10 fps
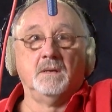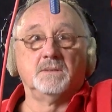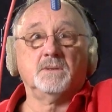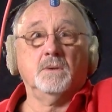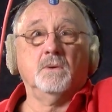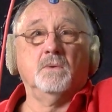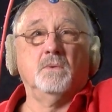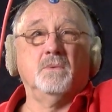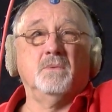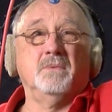
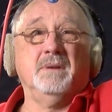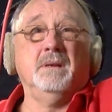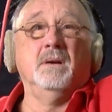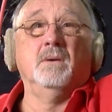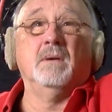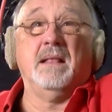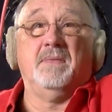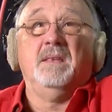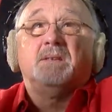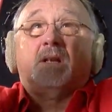So,
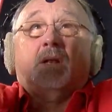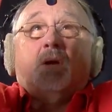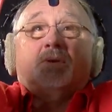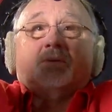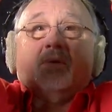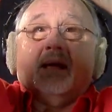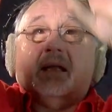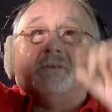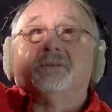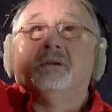at this close
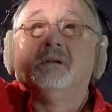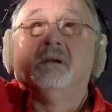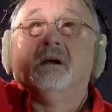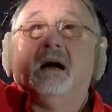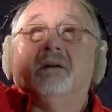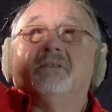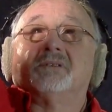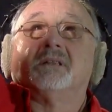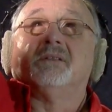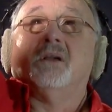range,
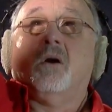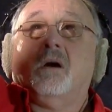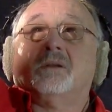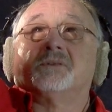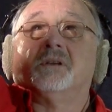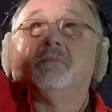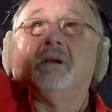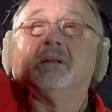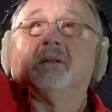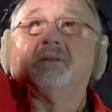obviously the arc is going to
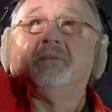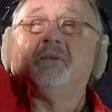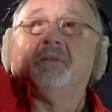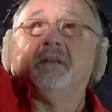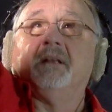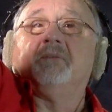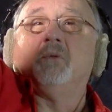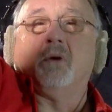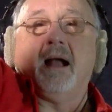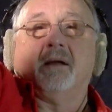be a little different than if
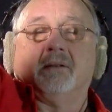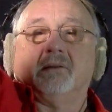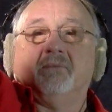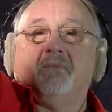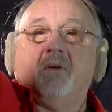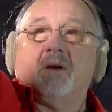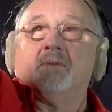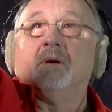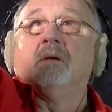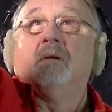you were out a little
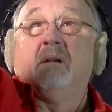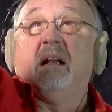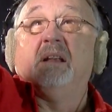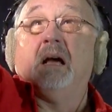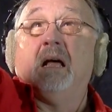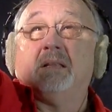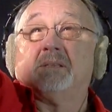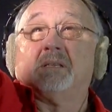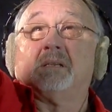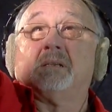farther. And
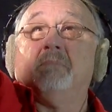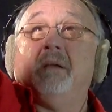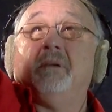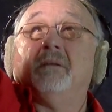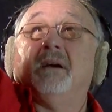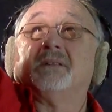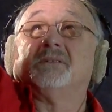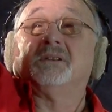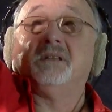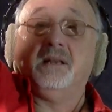that's maybe about
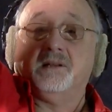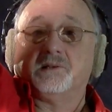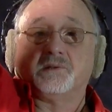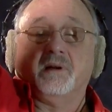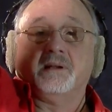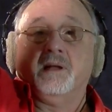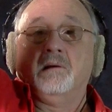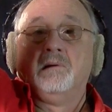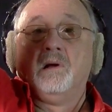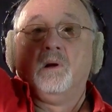16 inches right
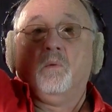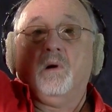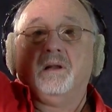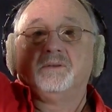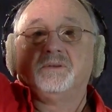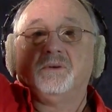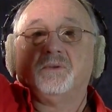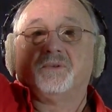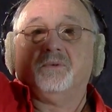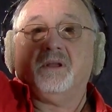now. 1, 2,
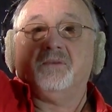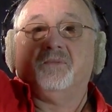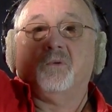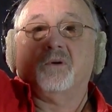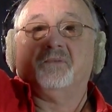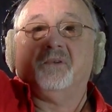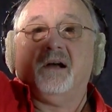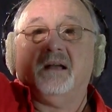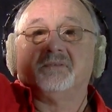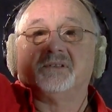3, 4,
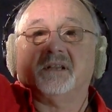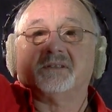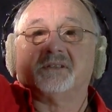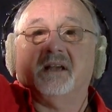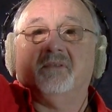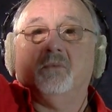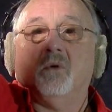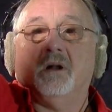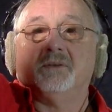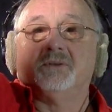5, 6, 7.
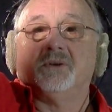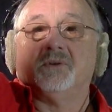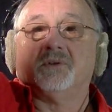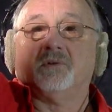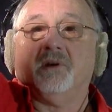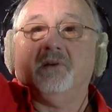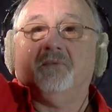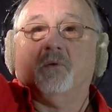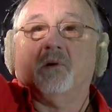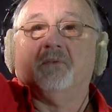1, 2, 3,
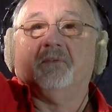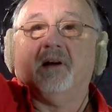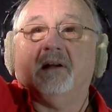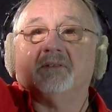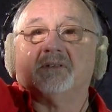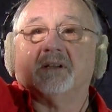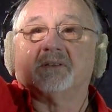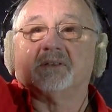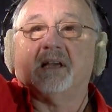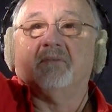4, 5,
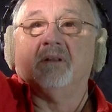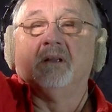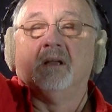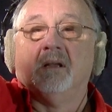6, 7.